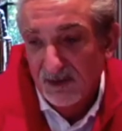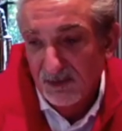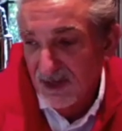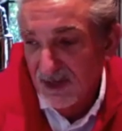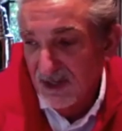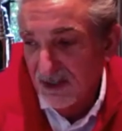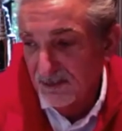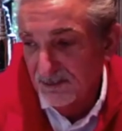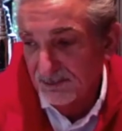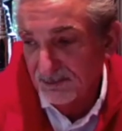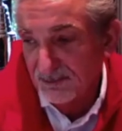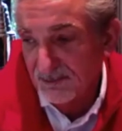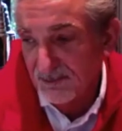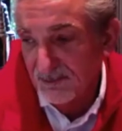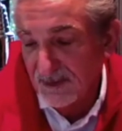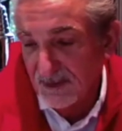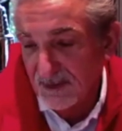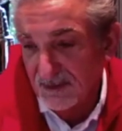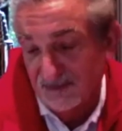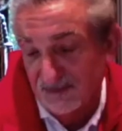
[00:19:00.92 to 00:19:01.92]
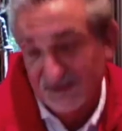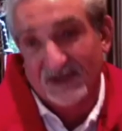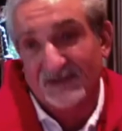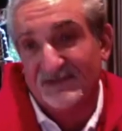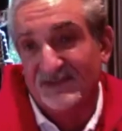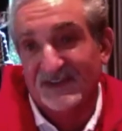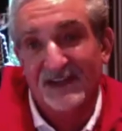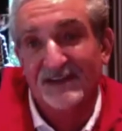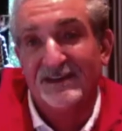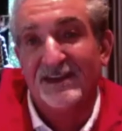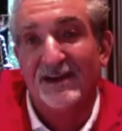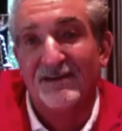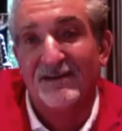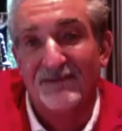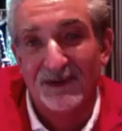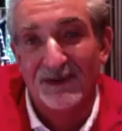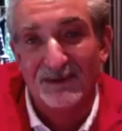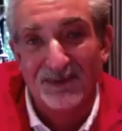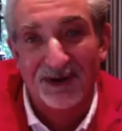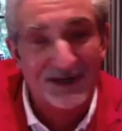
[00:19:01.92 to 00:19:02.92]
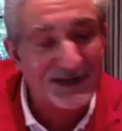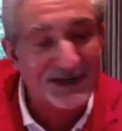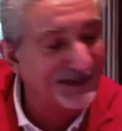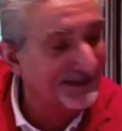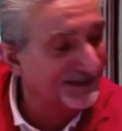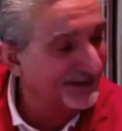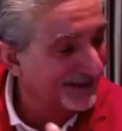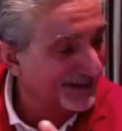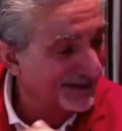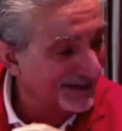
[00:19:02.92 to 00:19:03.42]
Well, as I've said to everybody,